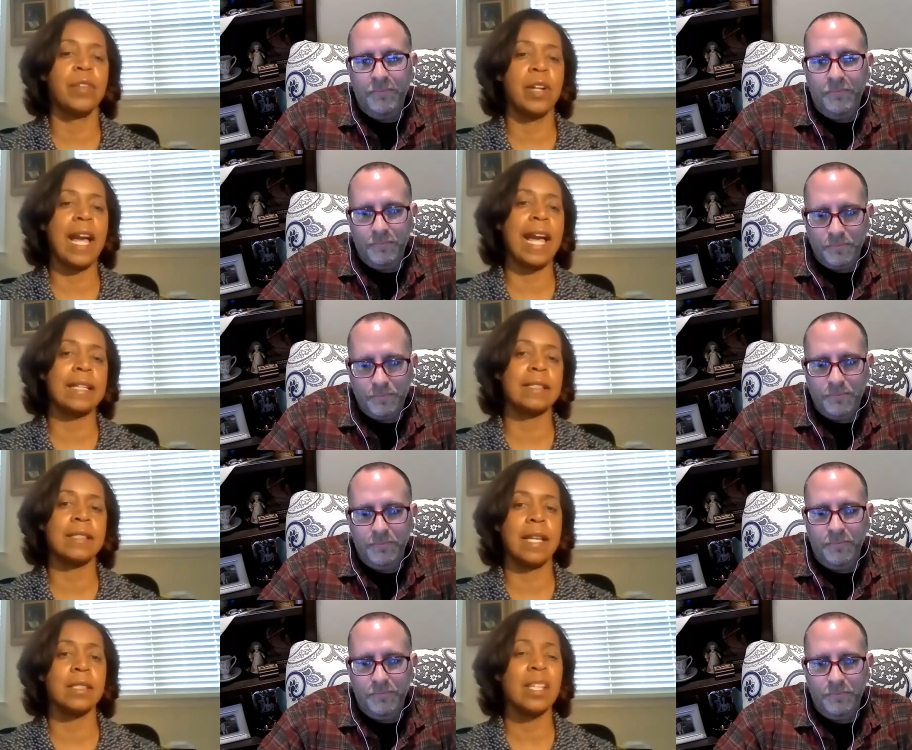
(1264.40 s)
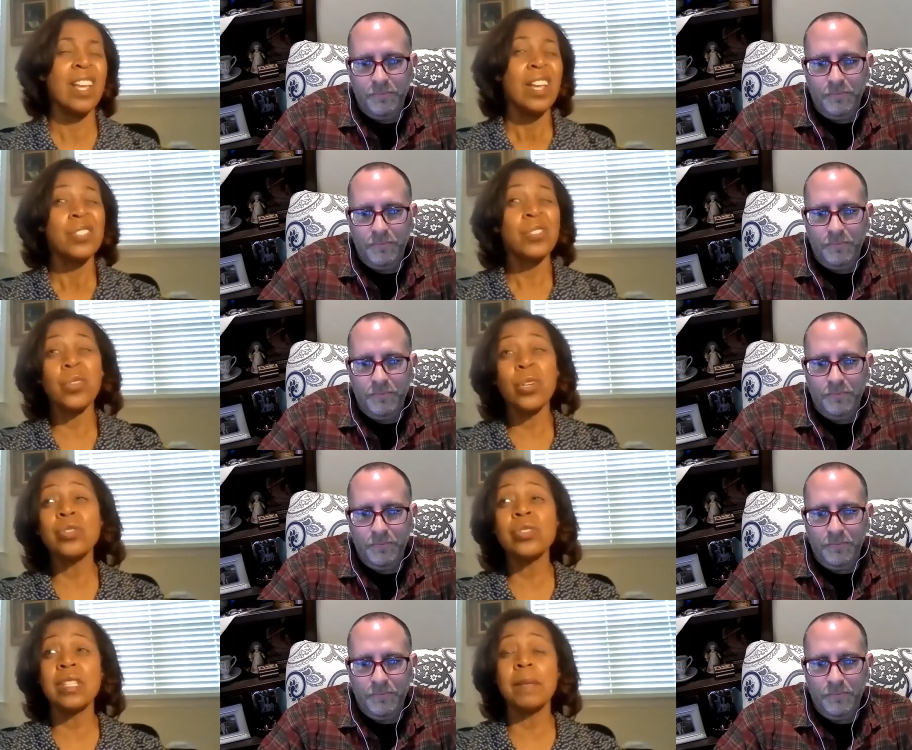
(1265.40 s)
Speaker 1: for access. So
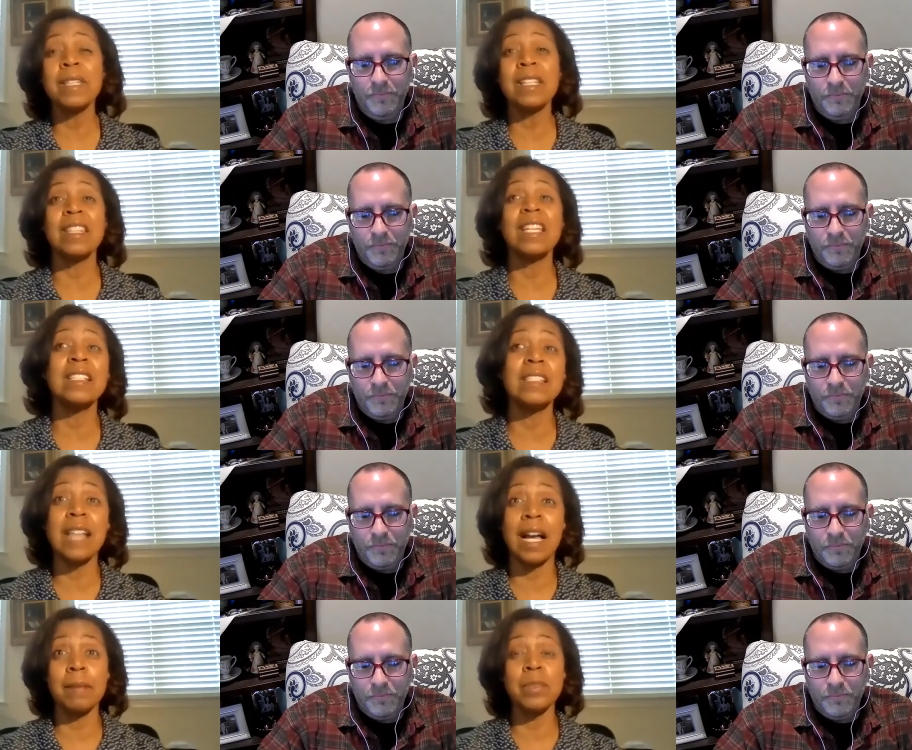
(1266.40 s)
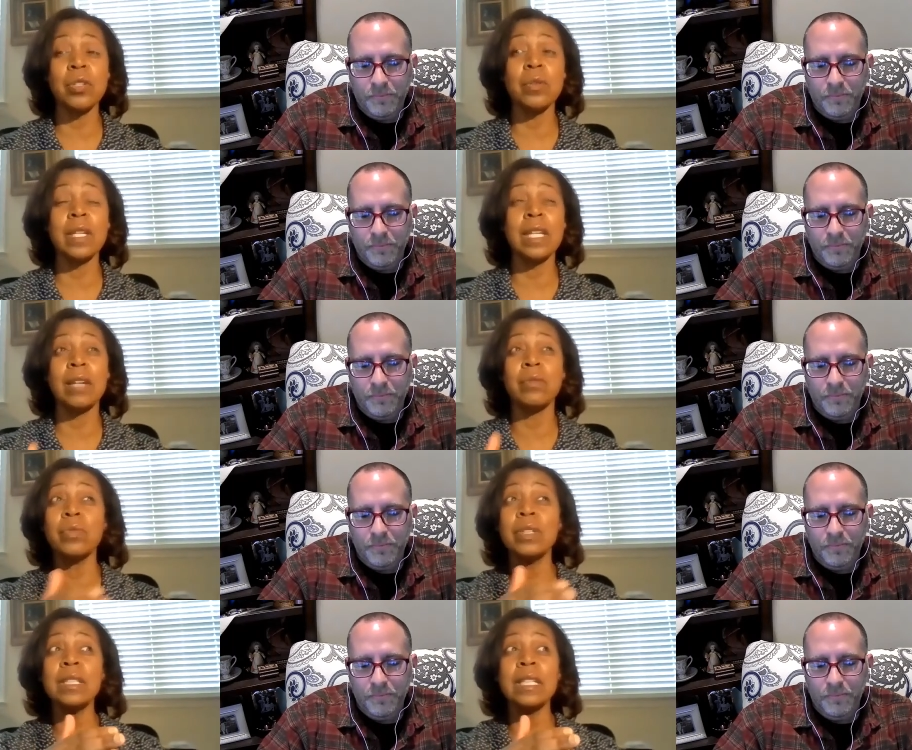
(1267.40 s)
those are some of the things I'm doing. It
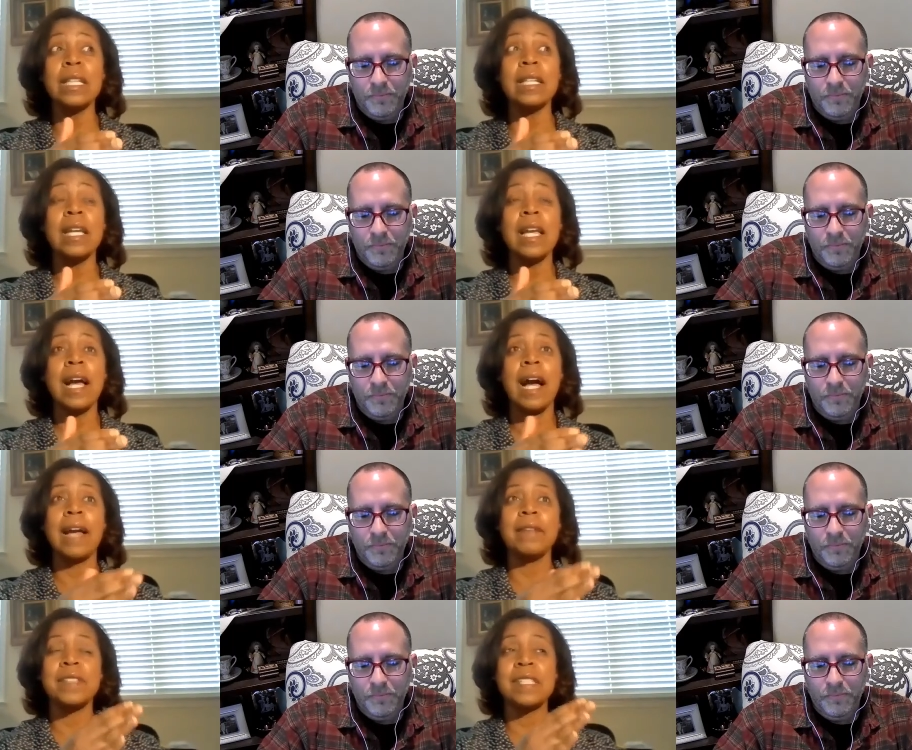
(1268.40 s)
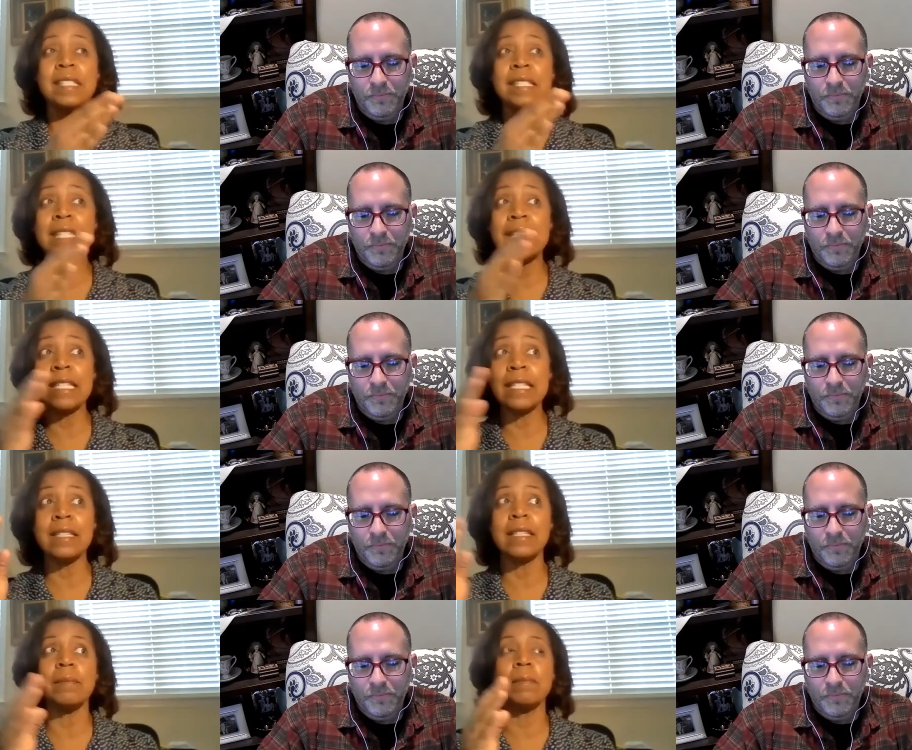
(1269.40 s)
really, I've
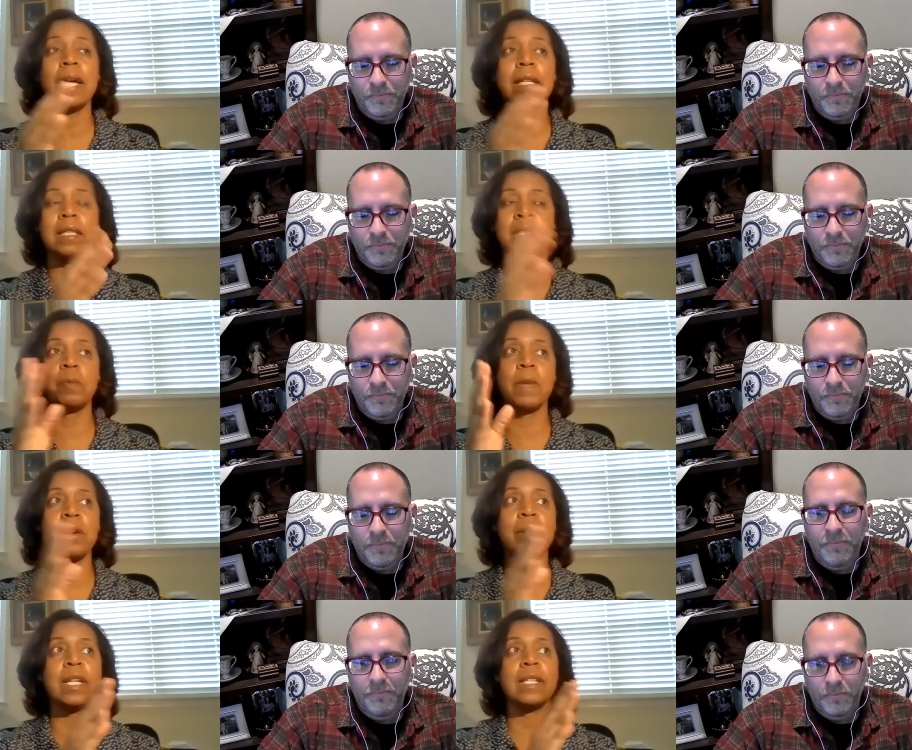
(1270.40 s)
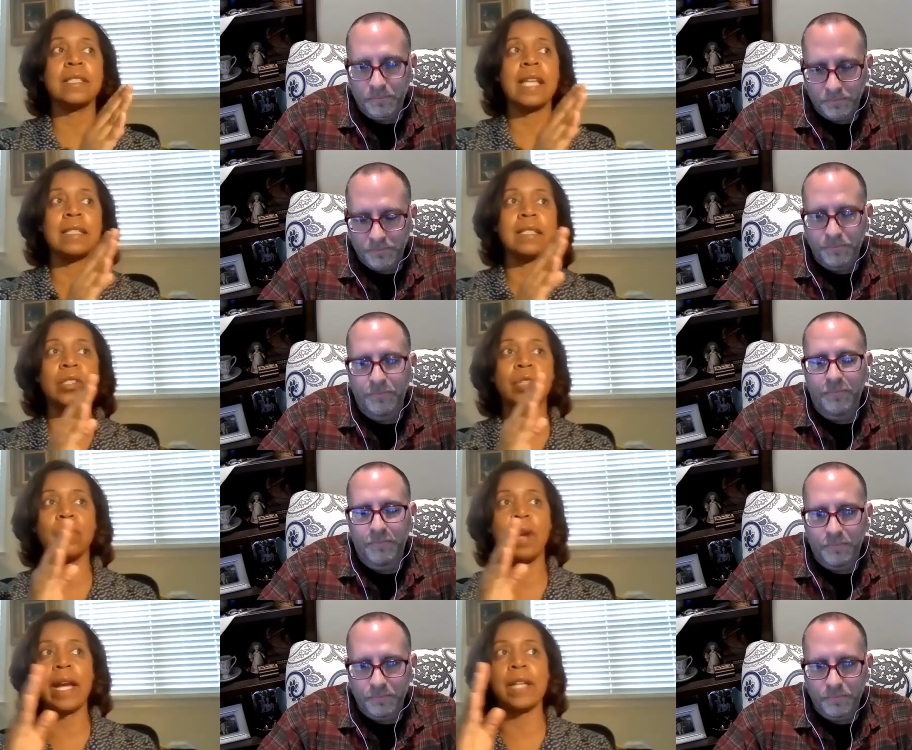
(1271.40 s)
seen my experience as it's
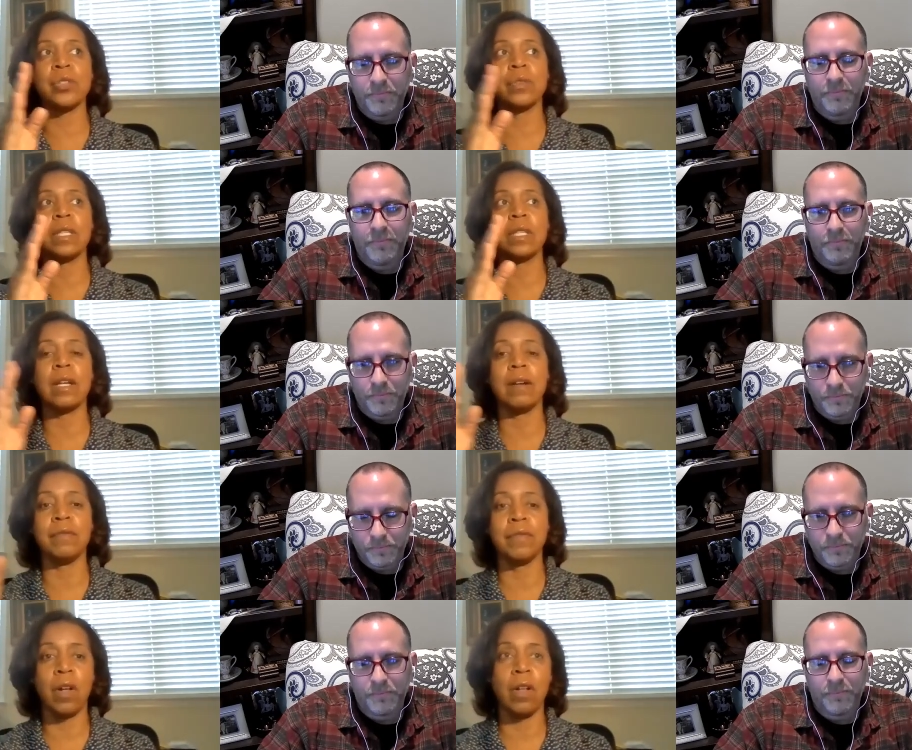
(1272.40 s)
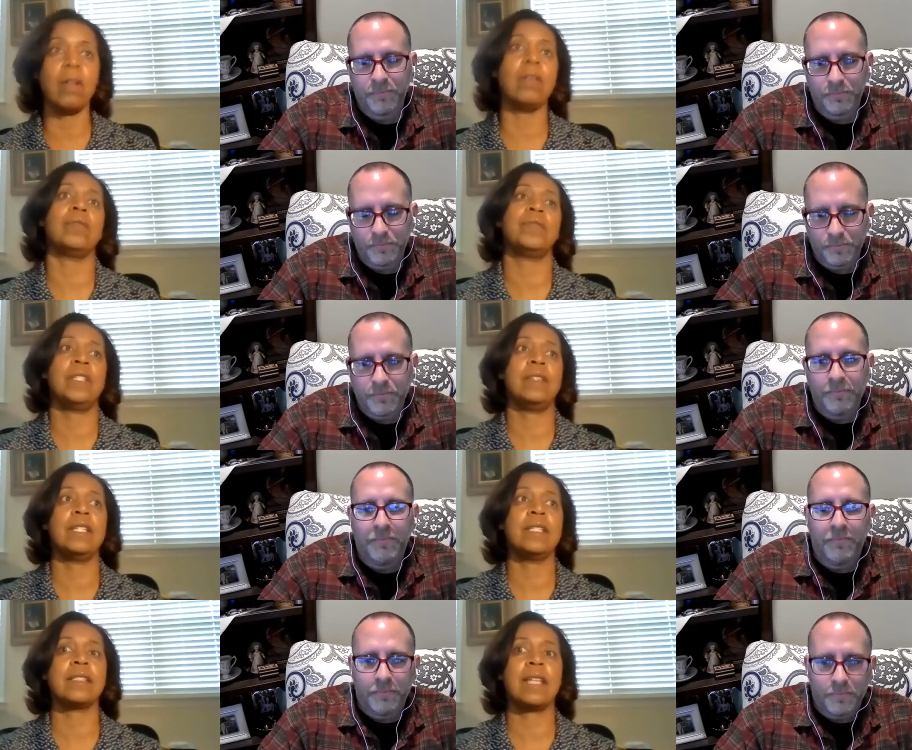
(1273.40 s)
gradually evolved in
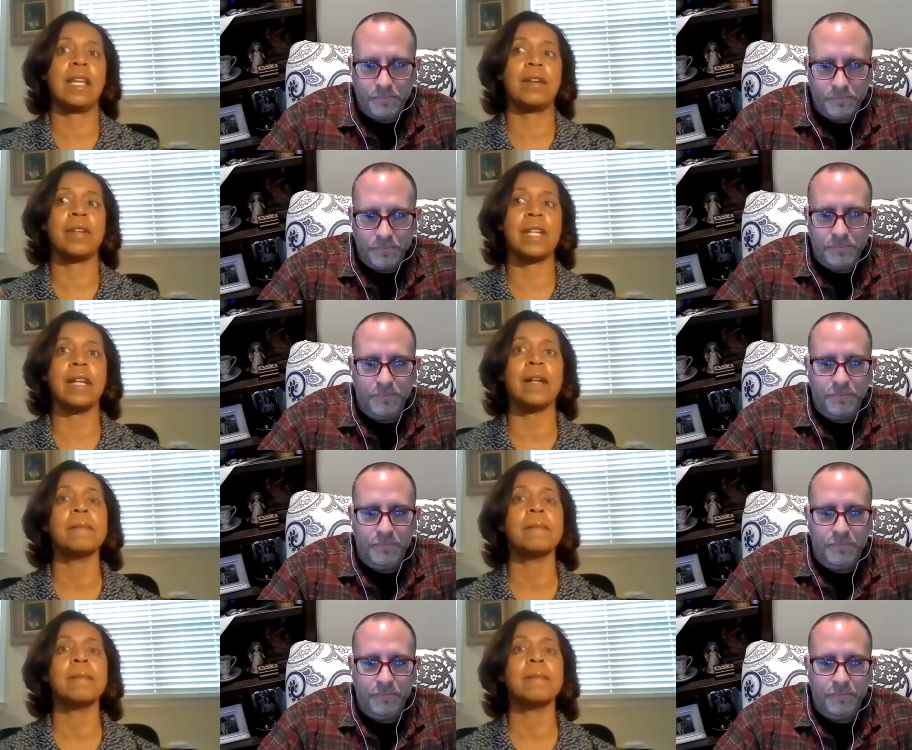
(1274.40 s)
this area.